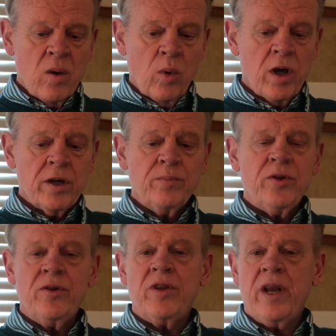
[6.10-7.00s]
Welcome
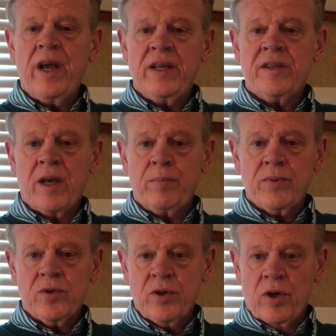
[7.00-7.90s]
to today's
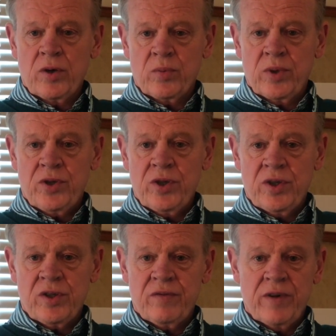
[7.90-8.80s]
episode, which
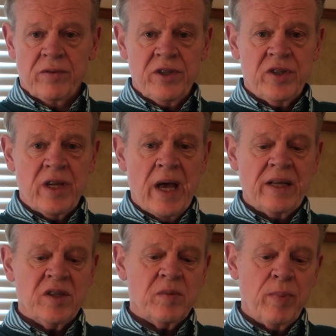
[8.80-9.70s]
is a very
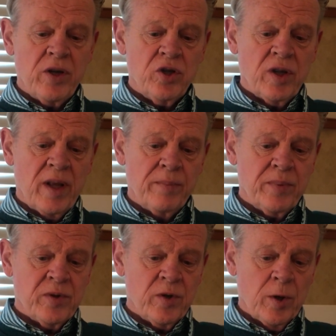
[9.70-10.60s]
sad and special
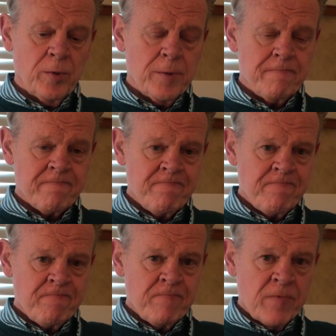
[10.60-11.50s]
episode.
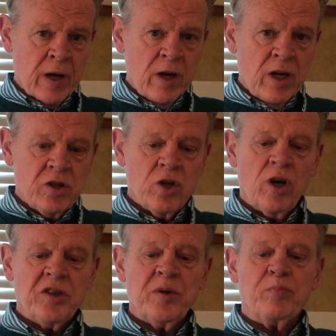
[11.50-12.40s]
It's
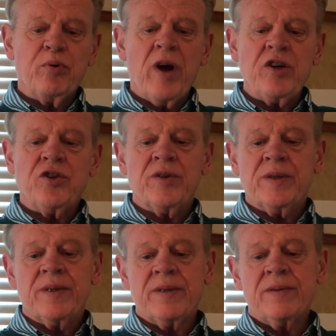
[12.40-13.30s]
called
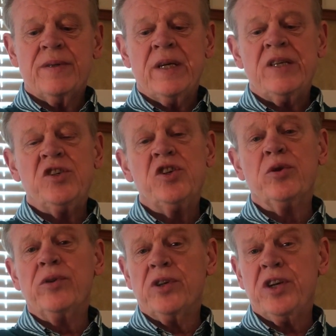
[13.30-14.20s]
Depression,
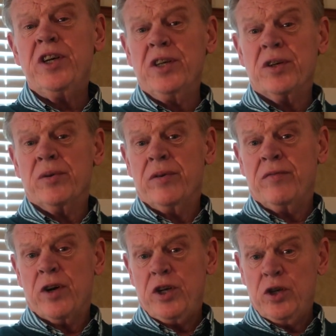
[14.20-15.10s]
Serial Killer
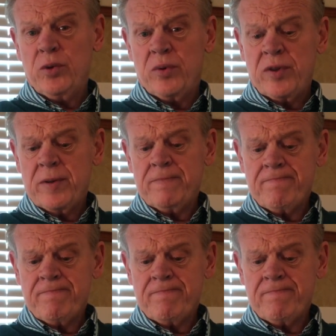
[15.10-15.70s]
of Our Youth.